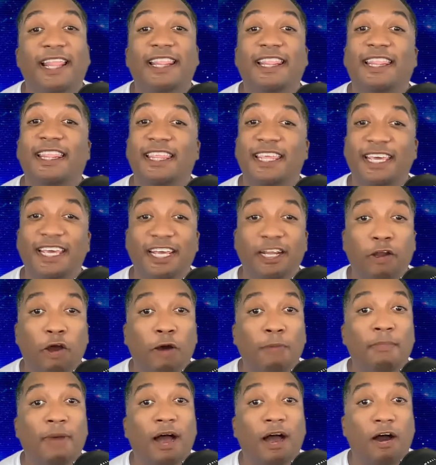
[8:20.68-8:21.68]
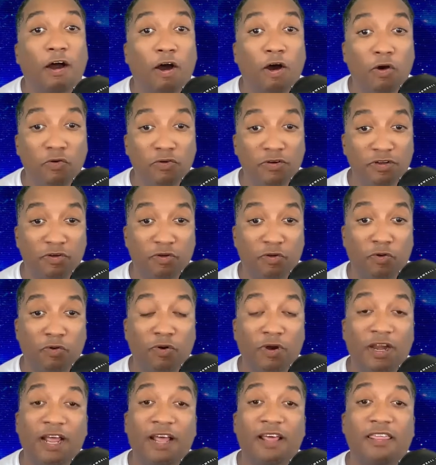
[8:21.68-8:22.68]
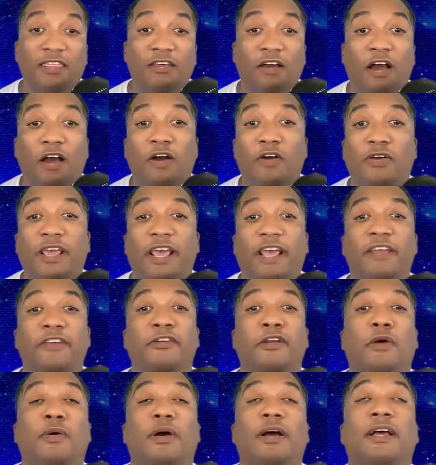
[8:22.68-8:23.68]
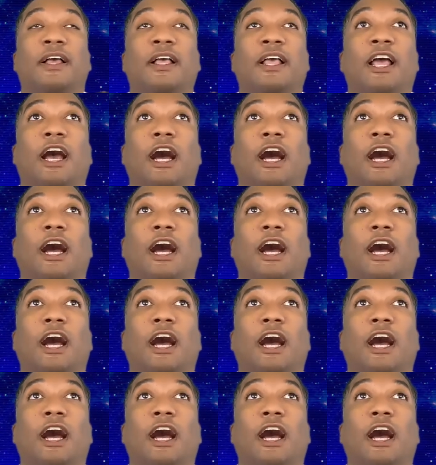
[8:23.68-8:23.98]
Then on my own accord, I thought, okay, you know what?